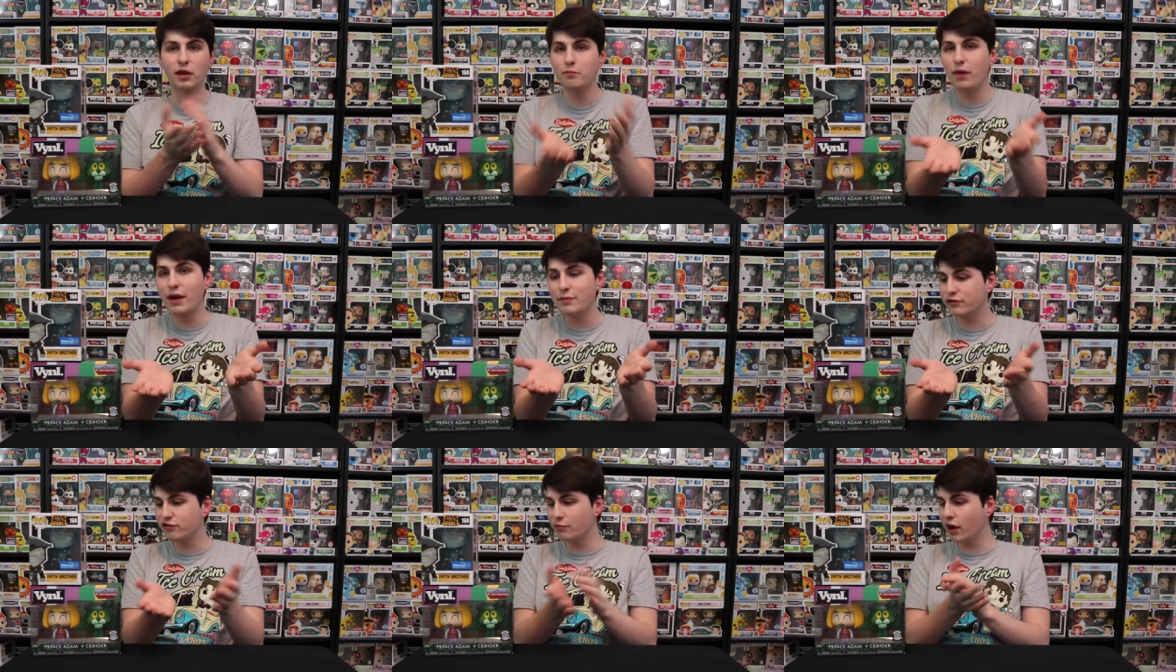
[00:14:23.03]
buy
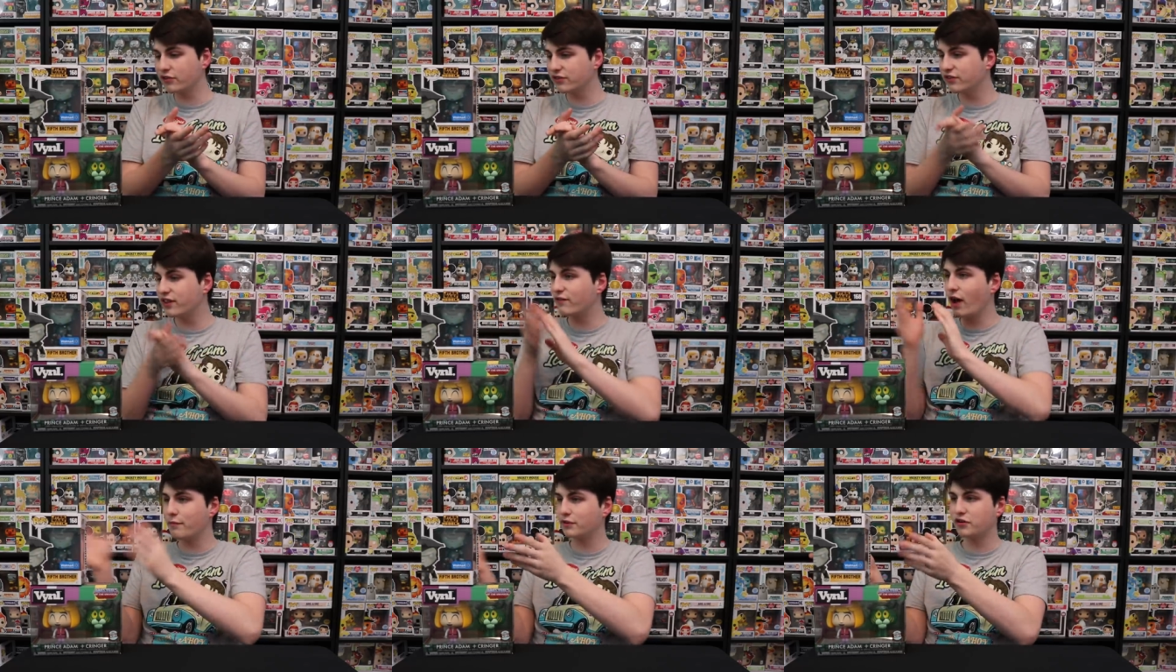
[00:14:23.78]
mystery boxes. They've
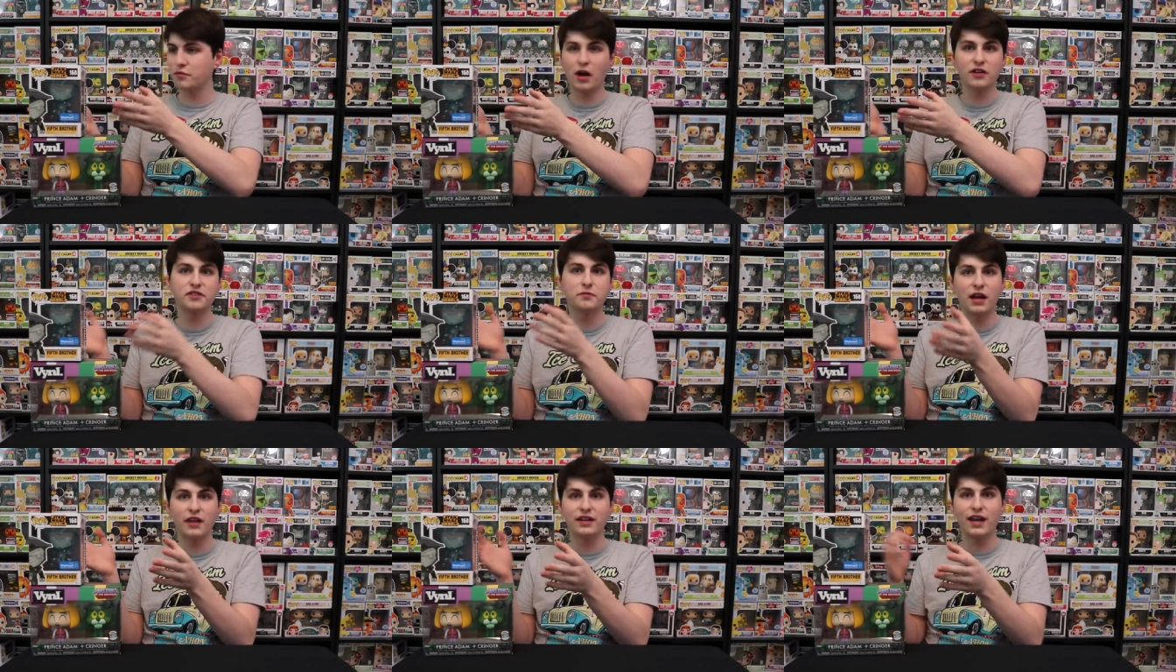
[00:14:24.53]
got mystery boxes
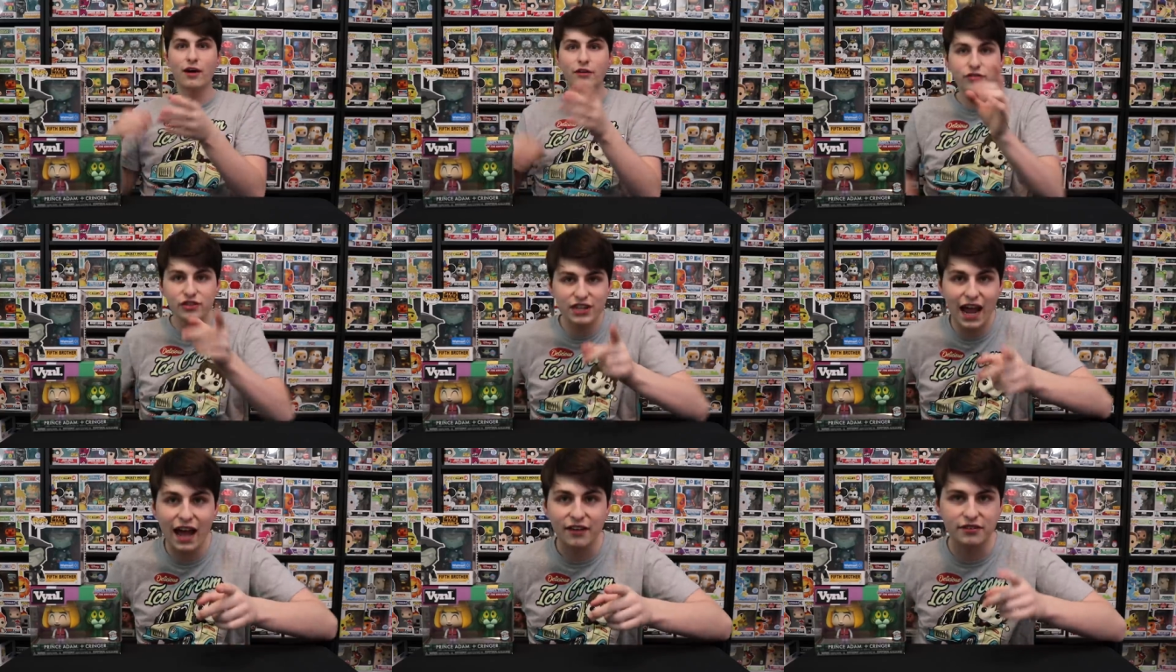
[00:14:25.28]
behind the counter.
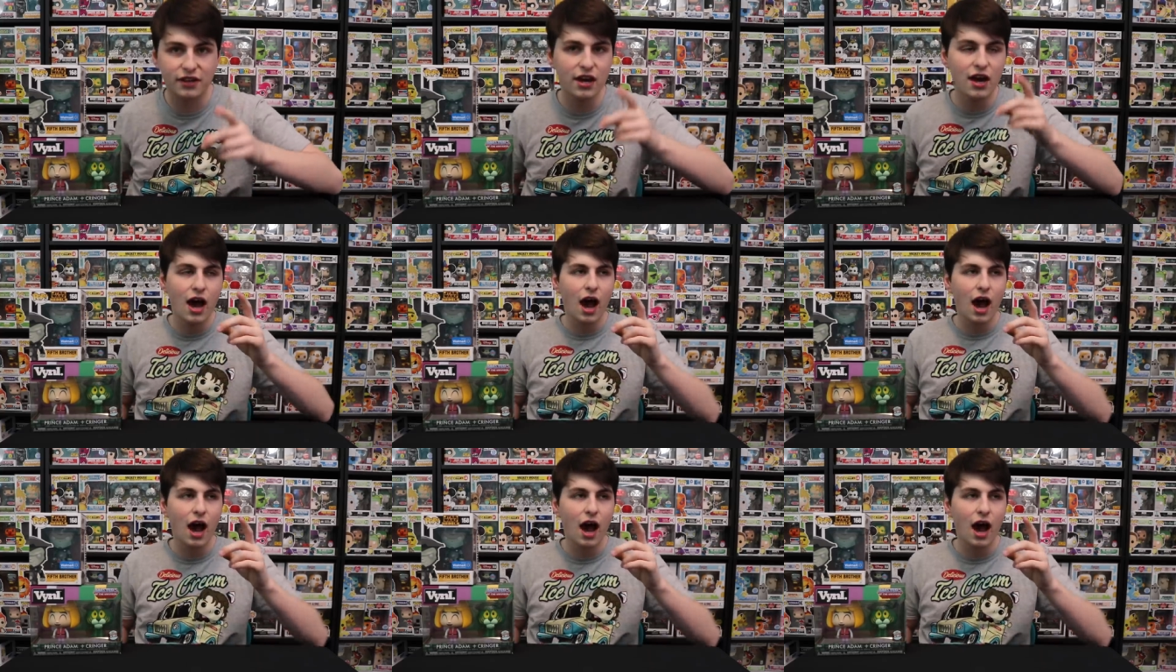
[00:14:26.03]
Just ask.